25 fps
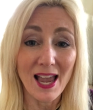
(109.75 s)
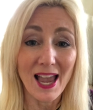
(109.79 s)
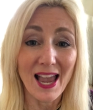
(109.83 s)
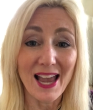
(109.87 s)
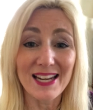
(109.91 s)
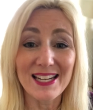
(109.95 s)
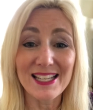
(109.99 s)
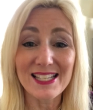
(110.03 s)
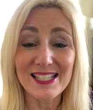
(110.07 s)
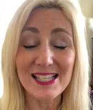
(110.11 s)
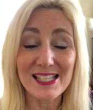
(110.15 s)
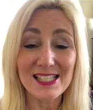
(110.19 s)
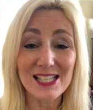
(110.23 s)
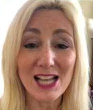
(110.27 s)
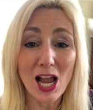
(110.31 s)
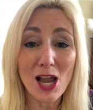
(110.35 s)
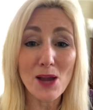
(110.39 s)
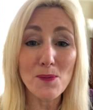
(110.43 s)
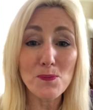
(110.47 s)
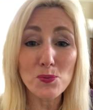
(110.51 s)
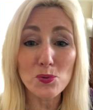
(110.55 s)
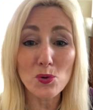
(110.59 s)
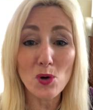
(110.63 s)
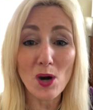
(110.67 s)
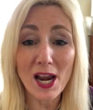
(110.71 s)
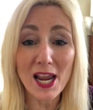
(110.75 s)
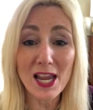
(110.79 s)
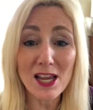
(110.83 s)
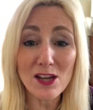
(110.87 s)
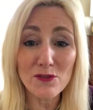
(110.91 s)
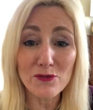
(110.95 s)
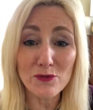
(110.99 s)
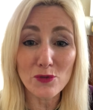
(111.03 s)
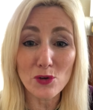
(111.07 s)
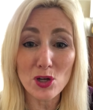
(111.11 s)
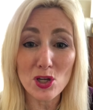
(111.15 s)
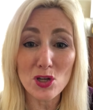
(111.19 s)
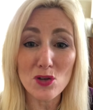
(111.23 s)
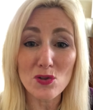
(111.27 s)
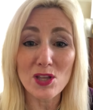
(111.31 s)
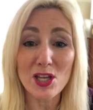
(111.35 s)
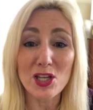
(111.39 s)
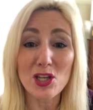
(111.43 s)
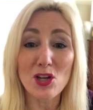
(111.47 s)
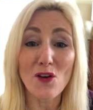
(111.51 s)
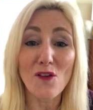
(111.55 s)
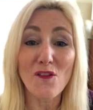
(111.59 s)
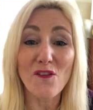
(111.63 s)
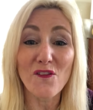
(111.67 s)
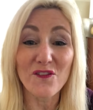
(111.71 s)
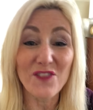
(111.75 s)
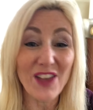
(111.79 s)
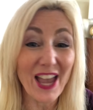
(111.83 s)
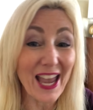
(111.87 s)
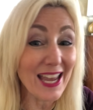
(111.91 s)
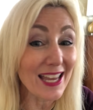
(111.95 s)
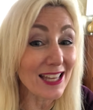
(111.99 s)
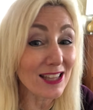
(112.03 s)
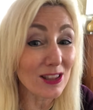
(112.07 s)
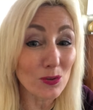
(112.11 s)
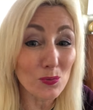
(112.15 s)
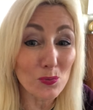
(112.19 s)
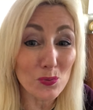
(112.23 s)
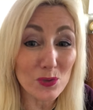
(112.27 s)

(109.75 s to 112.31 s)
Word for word: And he says, I'm praying for you that your faith